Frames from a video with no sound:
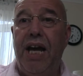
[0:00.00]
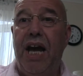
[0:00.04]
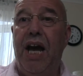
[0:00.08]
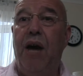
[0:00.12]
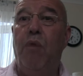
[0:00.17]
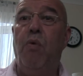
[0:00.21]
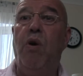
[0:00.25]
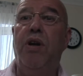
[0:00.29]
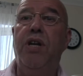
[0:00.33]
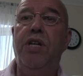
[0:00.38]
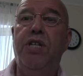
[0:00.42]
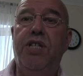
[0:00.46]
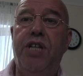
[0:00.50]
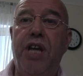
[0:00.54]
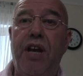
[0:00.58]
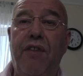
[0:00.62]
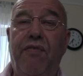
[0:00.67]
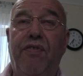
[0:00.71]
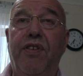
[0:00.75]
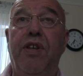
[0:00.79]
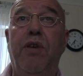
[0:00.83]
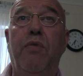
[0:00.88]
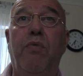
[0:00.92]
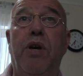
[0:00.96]
I want to say
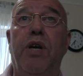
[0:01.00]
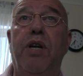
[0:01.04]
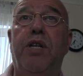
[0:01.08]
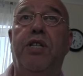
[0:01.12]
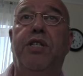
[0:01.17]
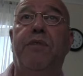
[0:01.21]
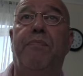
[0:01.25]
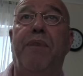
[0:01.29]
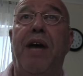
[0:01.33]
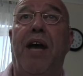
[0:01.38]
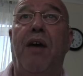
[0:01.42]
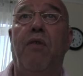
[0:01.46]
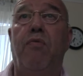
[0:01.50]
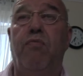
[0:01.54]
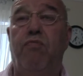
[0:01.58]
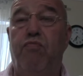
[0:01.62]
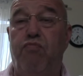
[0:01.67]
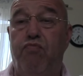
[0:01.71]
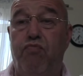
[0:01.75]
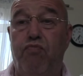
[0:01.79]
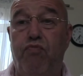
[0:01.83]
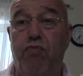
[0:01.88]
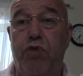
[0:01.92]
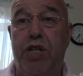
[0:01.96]
a few words about
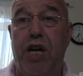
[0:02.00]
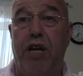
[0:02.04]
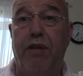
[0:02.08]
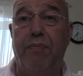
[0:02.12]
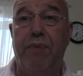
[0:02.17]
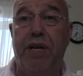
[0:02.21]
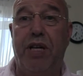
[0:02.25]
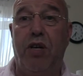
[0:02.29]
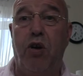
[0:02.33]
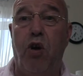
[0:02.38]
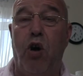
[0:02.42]
Jeremy